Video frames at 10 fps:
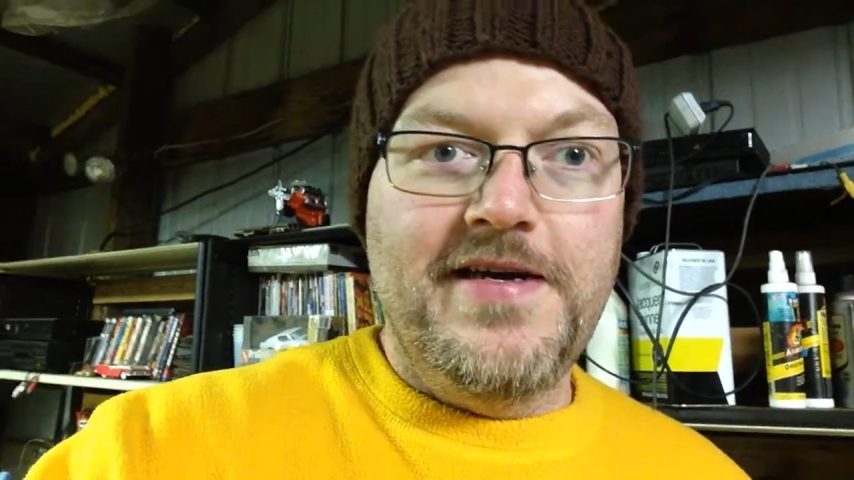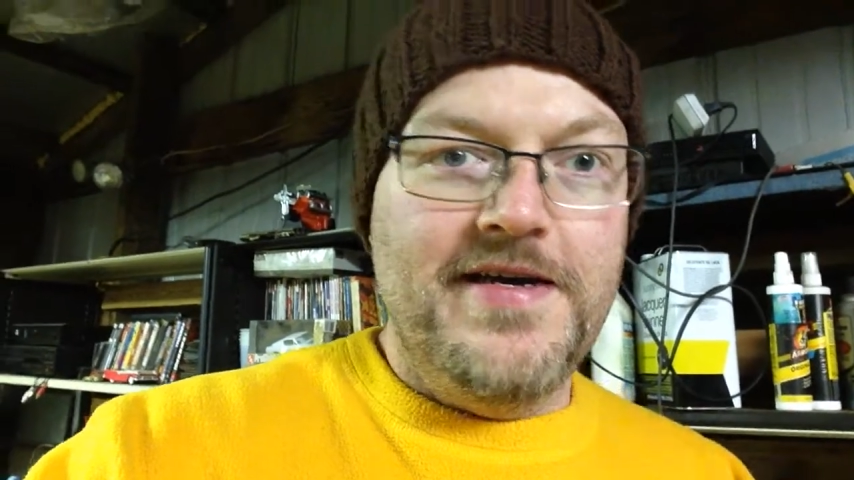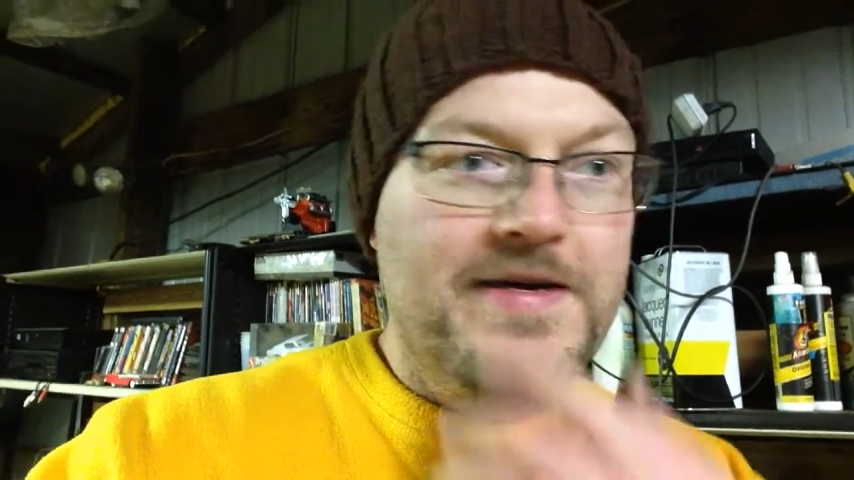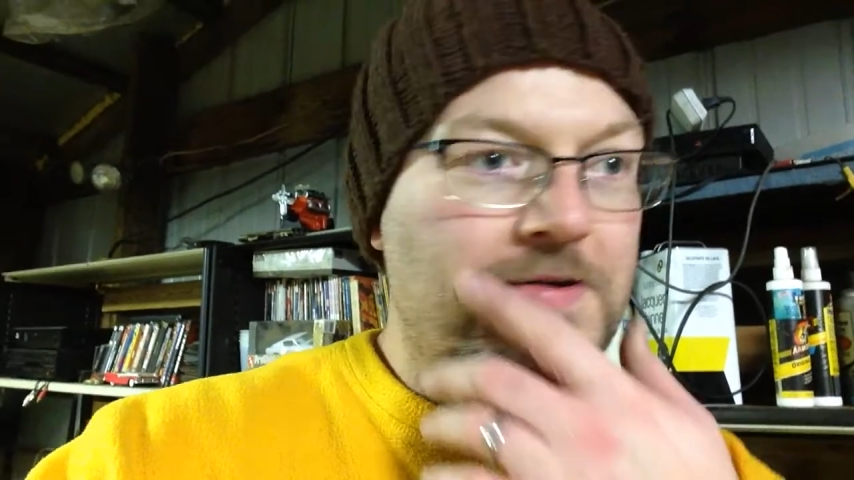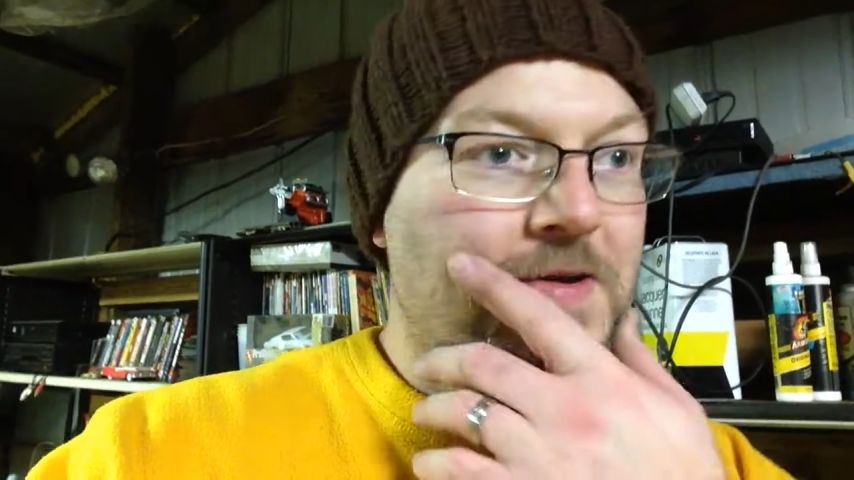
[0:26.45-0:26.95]

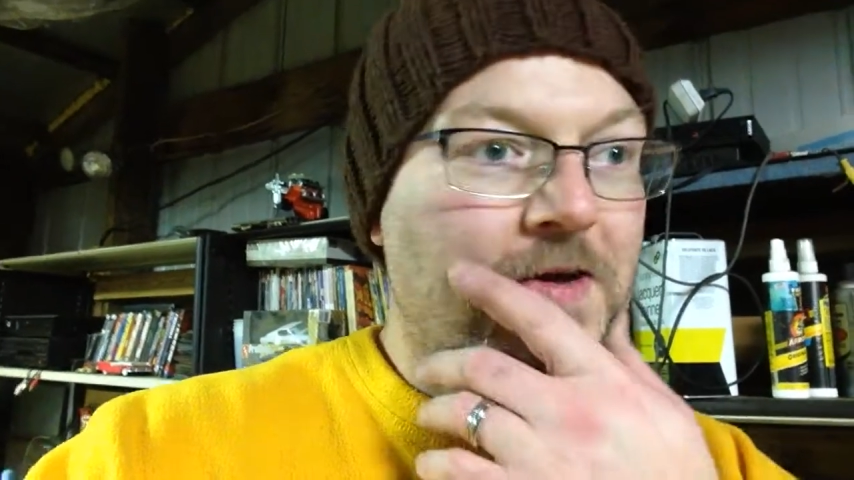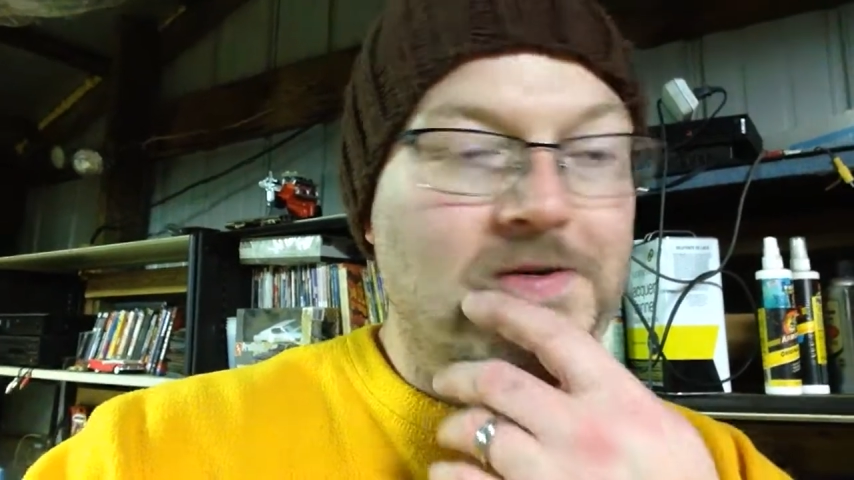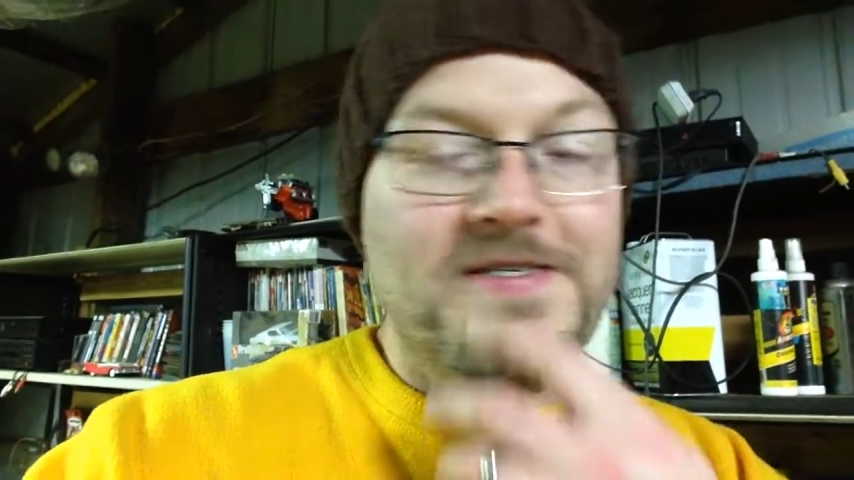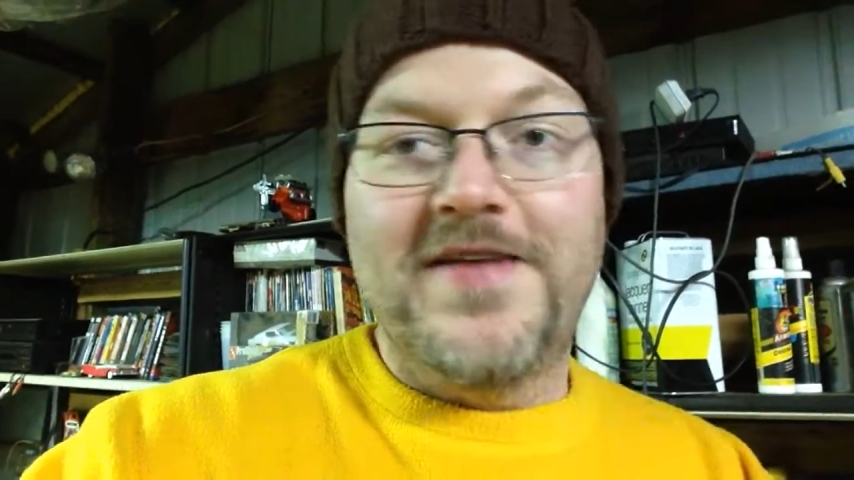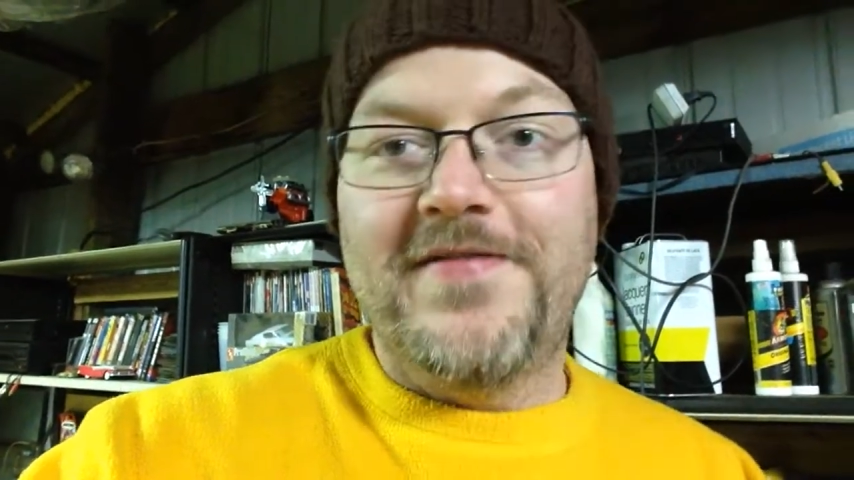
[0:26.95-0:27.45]
and I
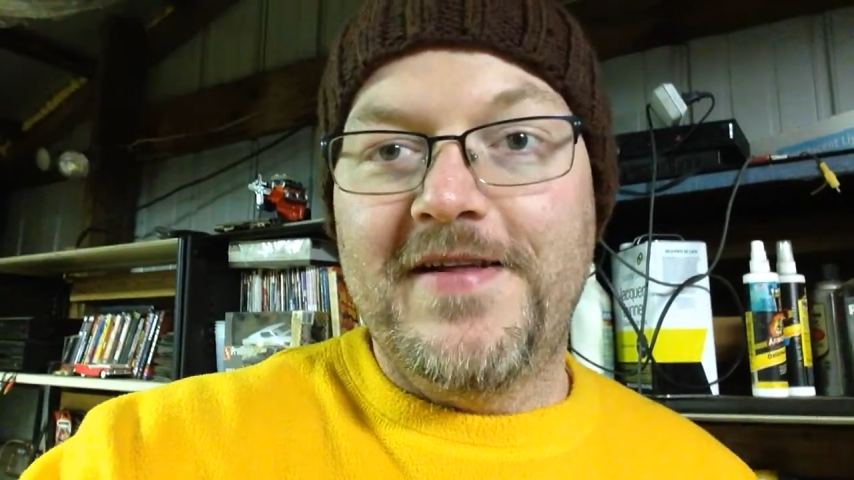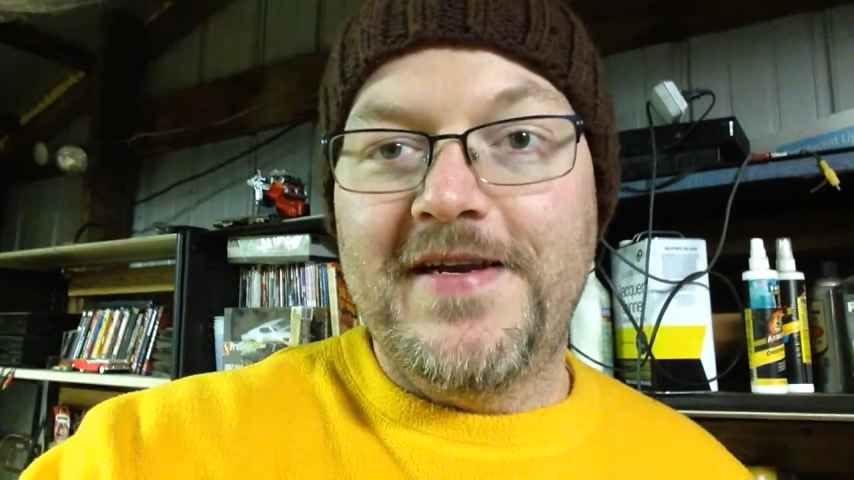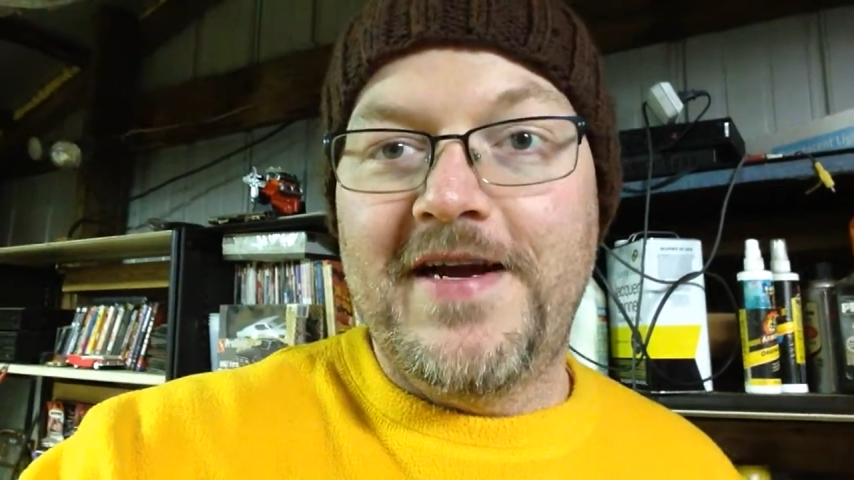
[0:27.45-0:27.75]
was definitely